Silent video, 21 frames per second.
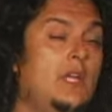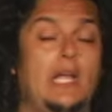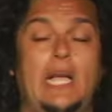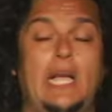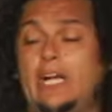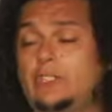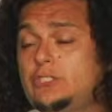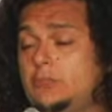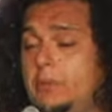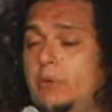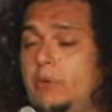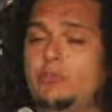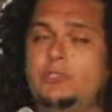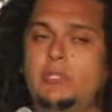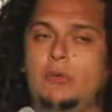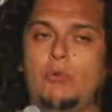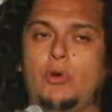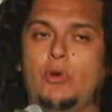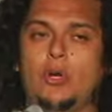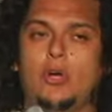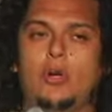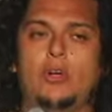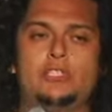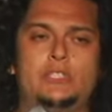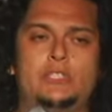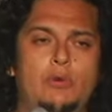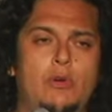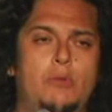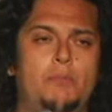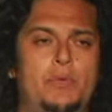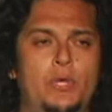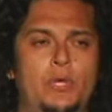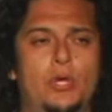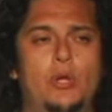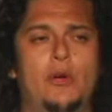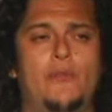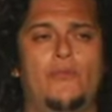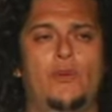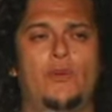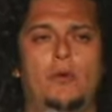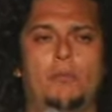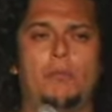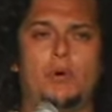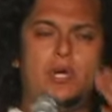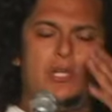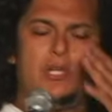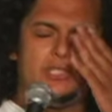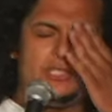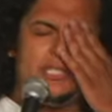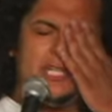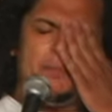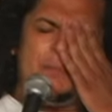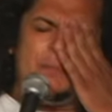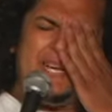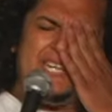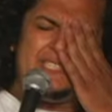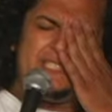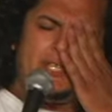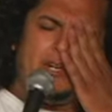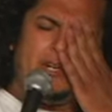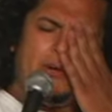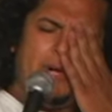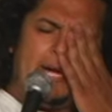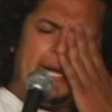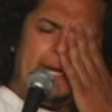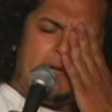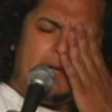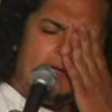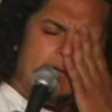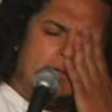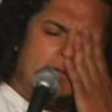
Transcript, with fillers: I used to be with some girl, she was beautiful, but had a patch on her right?